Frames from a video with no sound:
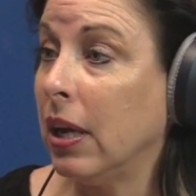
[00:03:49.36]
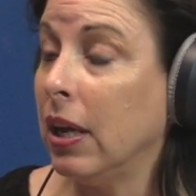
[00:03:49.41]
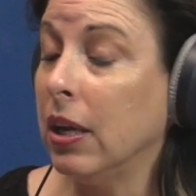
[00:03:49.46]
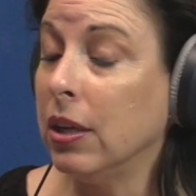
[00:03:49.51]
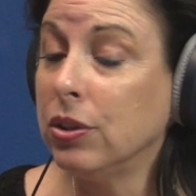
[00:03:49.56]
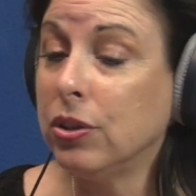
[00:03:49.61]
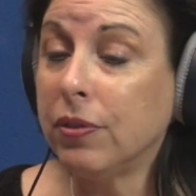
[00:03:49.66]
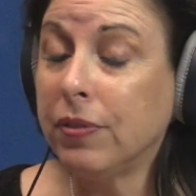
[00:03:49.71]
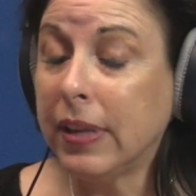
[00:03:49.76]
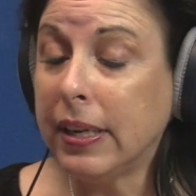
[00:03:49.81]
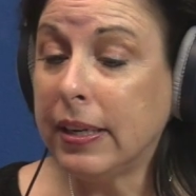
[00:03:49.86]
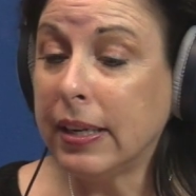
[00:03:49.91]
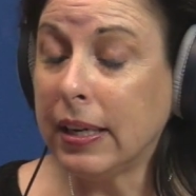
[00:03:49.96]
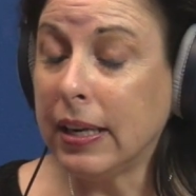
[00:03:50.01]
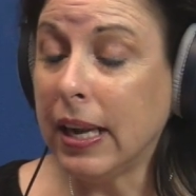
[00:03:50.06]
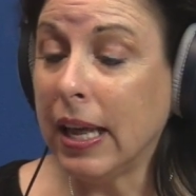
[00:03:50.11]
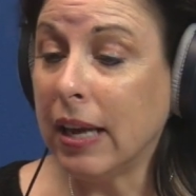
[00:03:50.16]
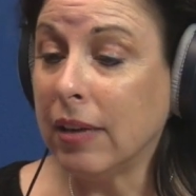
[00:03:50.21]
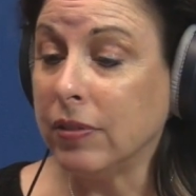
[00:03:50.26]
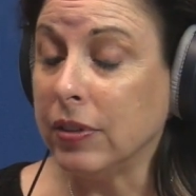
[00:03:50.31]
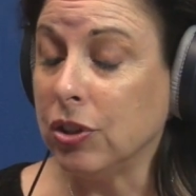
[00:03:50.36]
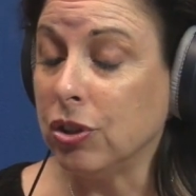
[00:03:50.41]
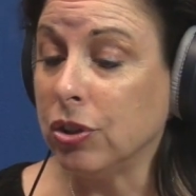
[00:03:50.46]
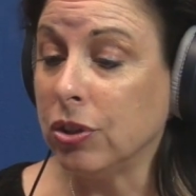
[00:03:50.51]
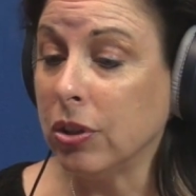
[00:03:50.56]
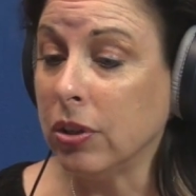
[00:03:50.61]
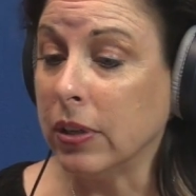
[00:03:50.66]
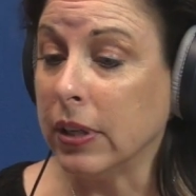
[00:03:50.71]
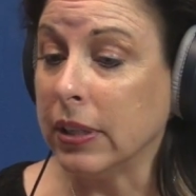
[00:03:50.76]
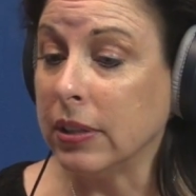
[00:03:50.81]
So if they didn't have
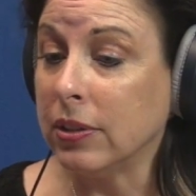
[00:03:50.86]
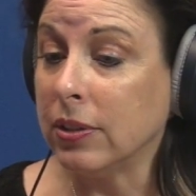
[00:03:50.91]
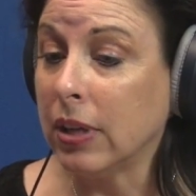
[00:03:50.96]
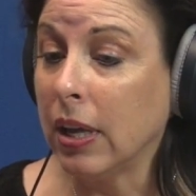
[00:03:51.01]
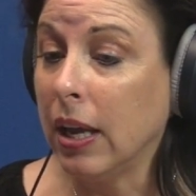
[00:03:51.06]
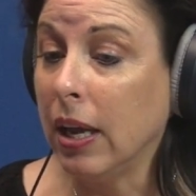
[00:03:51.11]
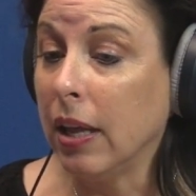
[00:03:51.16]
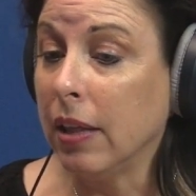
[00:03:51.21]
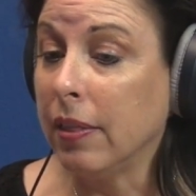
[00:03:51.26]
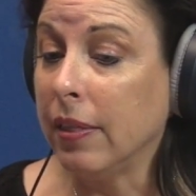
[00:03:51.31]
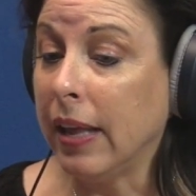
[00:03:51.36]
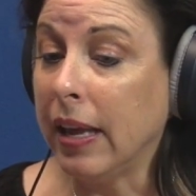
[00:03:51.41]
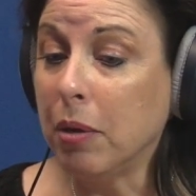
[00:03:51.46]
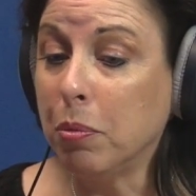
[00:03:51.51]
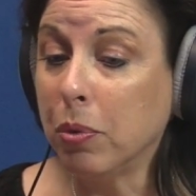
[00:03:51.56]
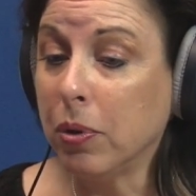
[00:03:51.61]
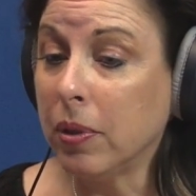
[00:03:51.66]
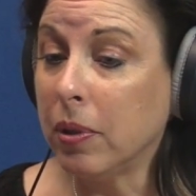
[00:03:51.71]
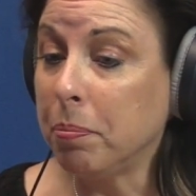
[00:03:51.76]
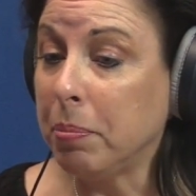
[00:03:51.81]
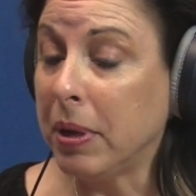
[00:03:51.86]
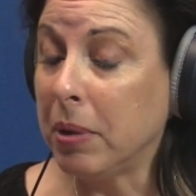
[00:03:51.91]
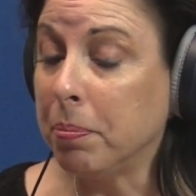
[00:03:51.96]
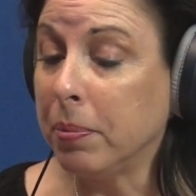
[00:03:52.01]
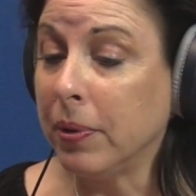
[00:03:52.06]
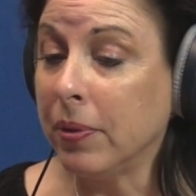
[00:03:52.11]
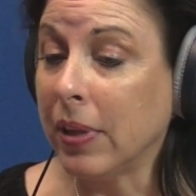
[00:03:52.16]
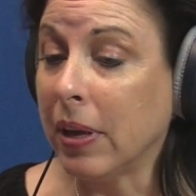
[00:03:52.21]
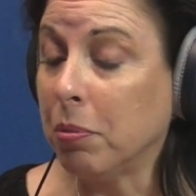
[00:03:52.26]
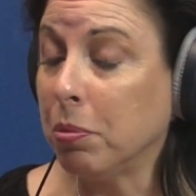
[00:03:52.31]
insurance, they were the
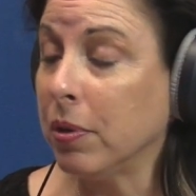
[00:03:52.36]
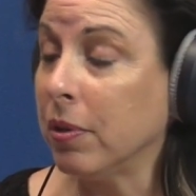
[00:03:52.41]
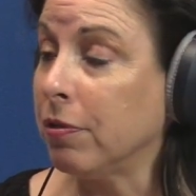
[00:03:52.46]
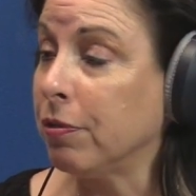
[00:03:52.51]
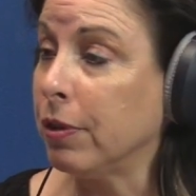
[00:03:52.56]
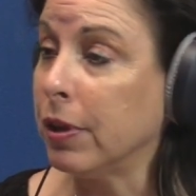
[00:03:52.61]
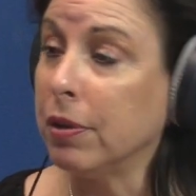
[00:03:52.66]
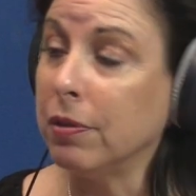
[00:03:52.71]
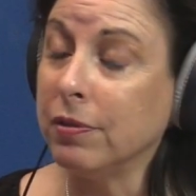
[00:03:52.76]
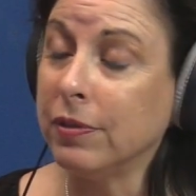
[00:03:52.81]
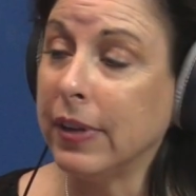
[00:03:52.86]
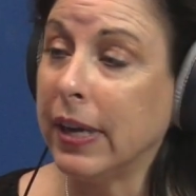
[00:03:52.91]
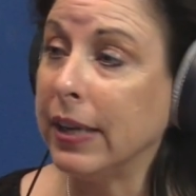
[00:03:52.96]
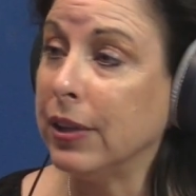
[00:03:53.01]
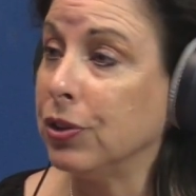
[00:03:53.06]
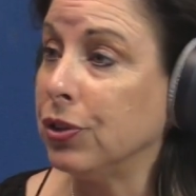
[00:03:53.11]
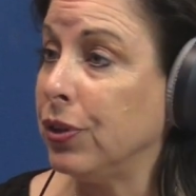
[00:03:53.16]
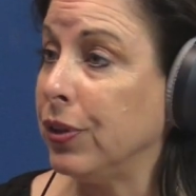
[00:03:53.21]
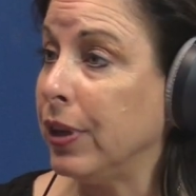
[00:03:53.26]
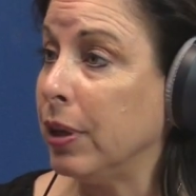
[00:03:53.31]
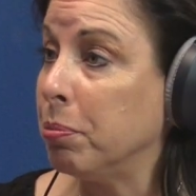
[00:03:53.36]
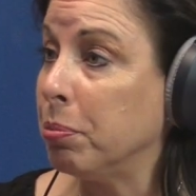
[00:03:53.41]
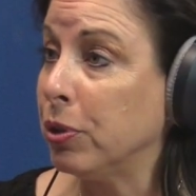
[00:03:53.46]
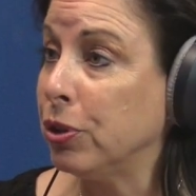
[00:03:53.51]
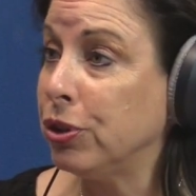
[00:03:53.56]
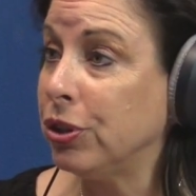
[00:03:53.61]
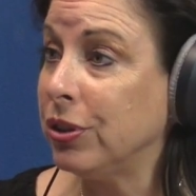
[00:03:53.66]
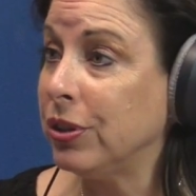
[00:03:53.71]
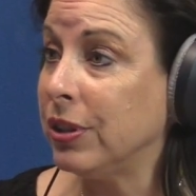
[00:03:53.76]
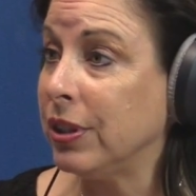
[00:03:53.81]
people that were the frequent flyers in the
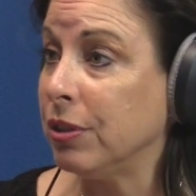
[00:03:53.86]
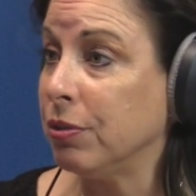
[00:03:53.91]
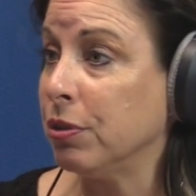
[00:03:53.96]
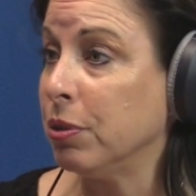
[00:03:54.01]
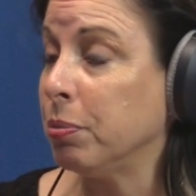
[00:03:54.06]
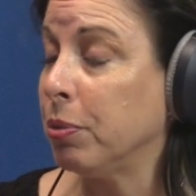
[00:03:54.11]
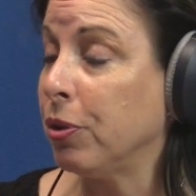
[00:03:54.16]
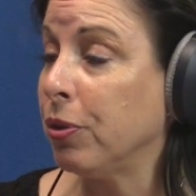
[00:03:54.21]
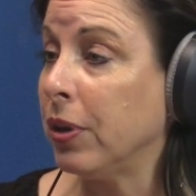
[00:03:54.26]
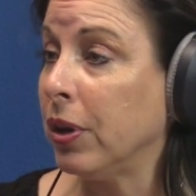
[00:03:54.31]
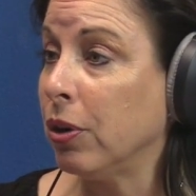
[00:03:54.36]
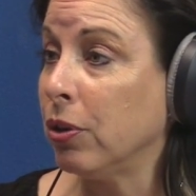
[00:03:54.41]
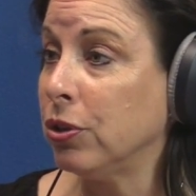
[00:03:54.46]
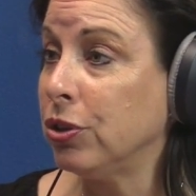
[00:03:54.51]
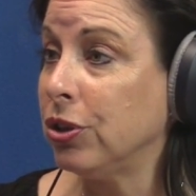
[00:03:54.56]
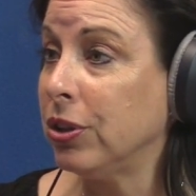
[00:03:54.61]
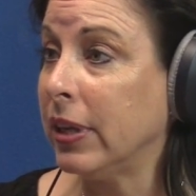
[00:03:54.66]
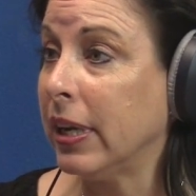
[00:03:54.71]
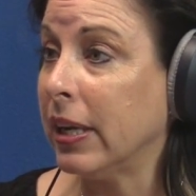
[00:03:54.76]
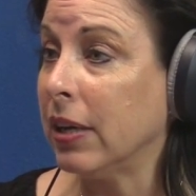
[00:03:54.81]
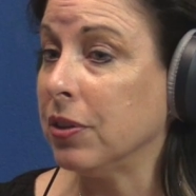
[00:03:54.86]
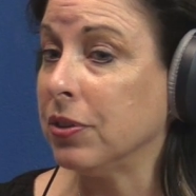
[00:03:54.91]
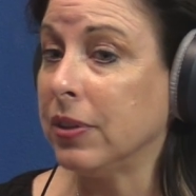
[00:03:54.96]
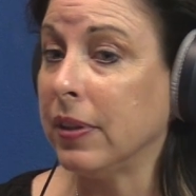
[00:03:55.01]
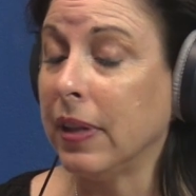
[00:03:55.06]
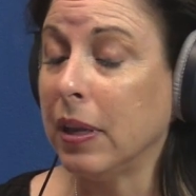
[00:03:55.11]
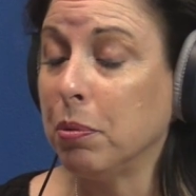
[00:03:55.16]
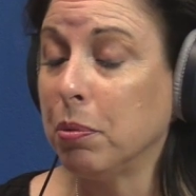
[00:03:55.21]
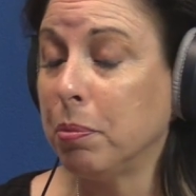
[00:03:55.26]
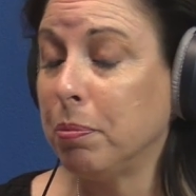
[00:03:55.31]
emergency room or the urgent cares,
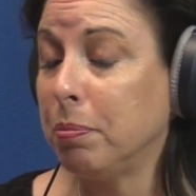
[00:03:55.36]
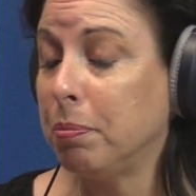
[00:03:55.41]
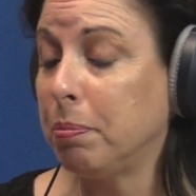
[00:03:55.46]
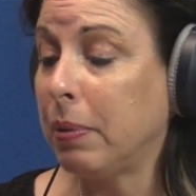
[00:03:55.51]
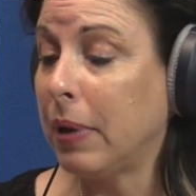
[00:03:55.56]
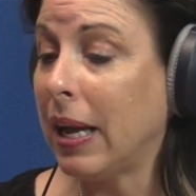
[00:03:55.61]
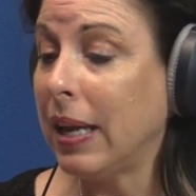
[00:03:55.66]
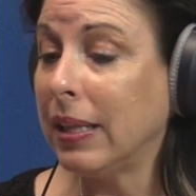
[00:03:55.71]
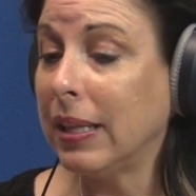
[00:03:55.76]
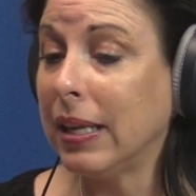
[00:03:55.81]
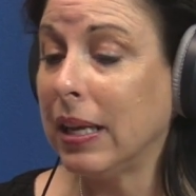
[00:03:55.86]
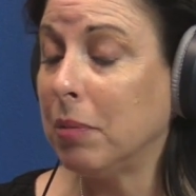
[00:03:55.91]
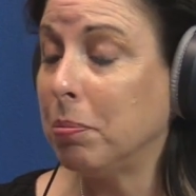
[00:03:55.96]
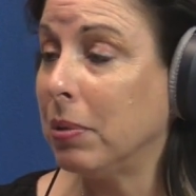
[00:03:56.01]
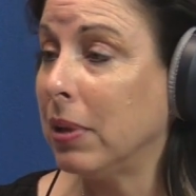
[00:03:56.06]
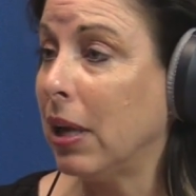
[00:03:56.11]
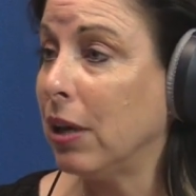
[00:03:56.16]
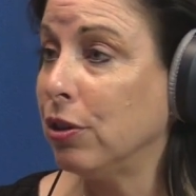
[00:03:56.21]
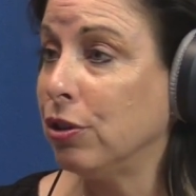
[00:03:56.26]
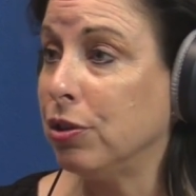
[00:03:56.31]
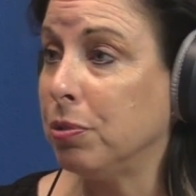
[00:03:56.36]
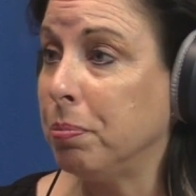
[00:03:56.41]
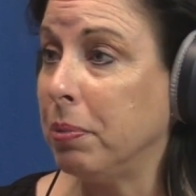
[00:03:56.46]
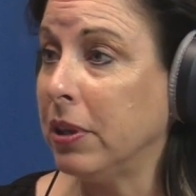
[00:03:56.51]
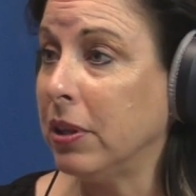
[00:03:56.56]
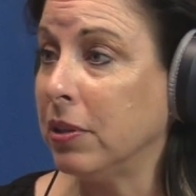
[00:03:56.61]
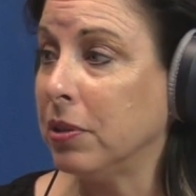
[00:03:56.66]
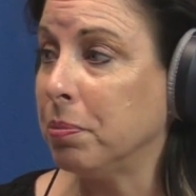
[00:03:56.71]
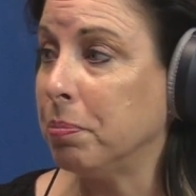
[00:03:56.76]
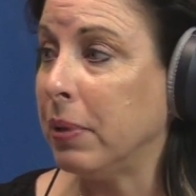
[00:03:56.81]
and they were piling up large
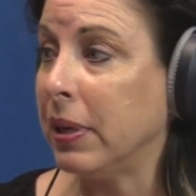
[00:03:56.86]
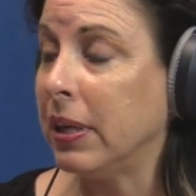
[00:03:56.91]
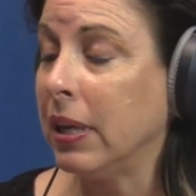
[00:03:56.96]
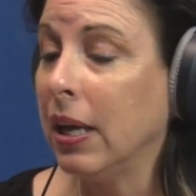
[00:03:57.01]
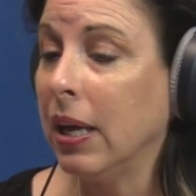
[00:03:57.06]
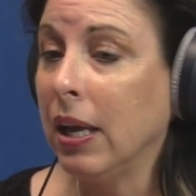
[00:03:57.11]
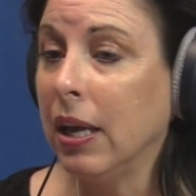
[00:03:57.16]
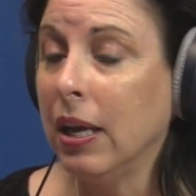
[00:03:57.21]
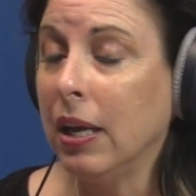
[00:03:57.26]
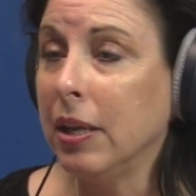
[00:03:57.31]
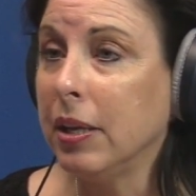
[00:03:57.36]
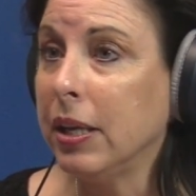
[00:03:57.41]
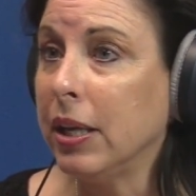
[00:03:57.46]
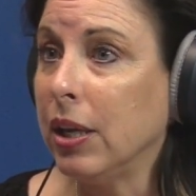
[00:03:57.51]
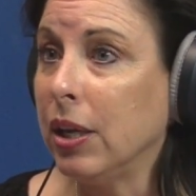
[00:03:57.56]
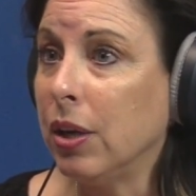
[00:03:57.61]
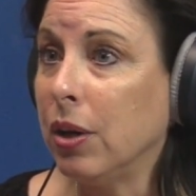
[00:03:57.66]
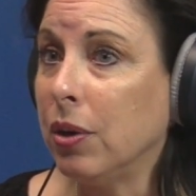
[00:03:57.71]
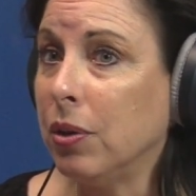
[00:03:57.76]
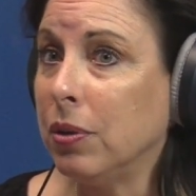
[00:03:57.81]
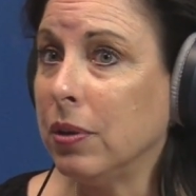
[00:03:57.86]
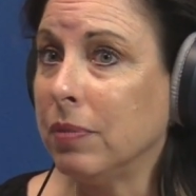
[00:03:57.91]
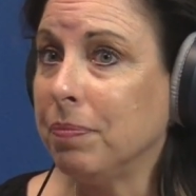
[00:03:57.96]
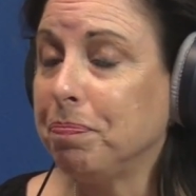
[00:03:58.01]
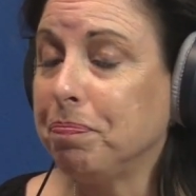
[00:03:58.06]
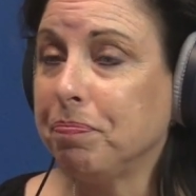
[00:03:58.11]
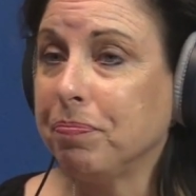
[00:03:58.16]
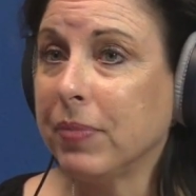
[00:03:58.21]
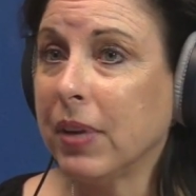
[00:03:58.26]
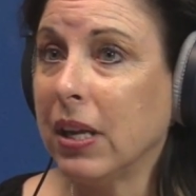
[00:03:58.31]
bills. But, you know,
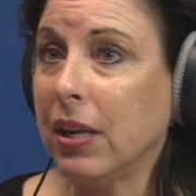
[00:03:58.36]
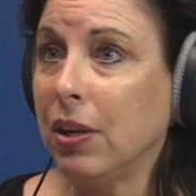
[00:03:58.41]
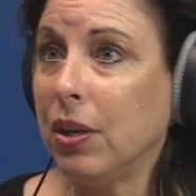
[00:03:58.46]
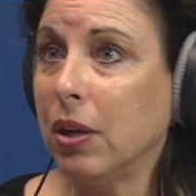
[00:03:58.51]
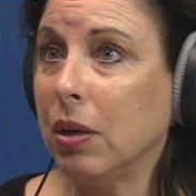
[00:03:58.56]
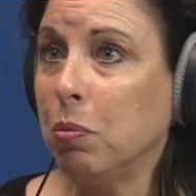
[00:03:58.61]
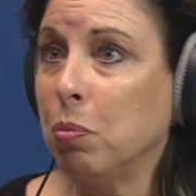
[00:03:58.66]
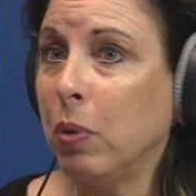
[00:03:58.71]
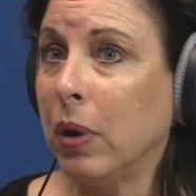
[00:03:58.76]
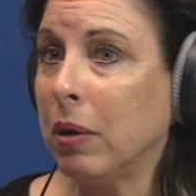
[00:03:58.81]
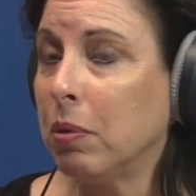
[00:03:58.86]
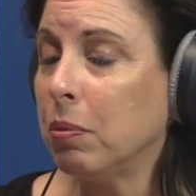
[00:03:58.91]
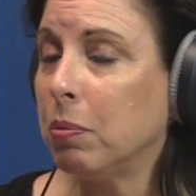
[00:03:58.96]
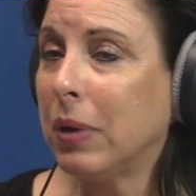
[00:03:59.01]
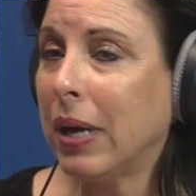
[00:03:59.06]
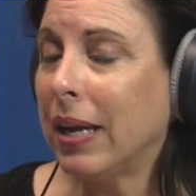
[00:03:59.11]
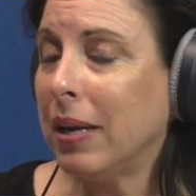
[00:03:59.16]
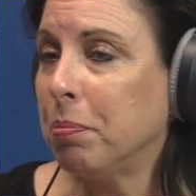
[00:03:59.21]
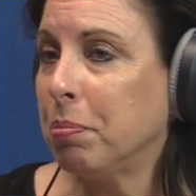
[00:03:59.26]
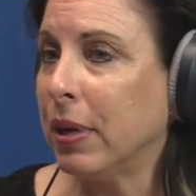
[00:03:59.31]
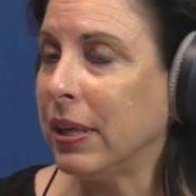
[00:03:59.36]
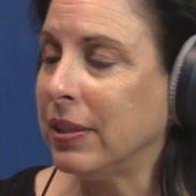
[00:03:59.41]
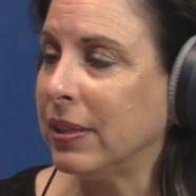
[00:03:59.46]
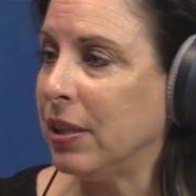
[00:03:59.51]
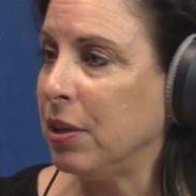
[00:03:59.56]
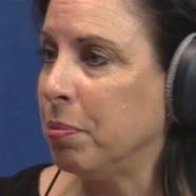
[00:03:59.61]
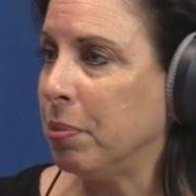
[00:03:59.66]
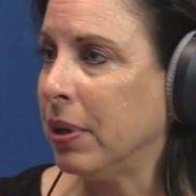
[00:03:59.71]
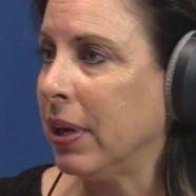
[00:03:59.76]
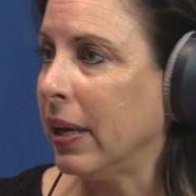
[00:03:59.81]
what kind of price
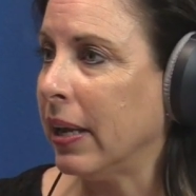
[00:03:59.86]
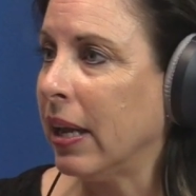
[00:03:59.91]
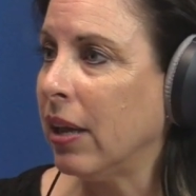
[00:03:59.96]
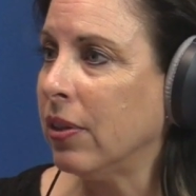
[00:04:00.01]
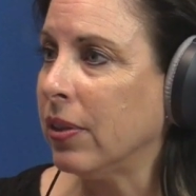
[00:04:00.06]
can you put on health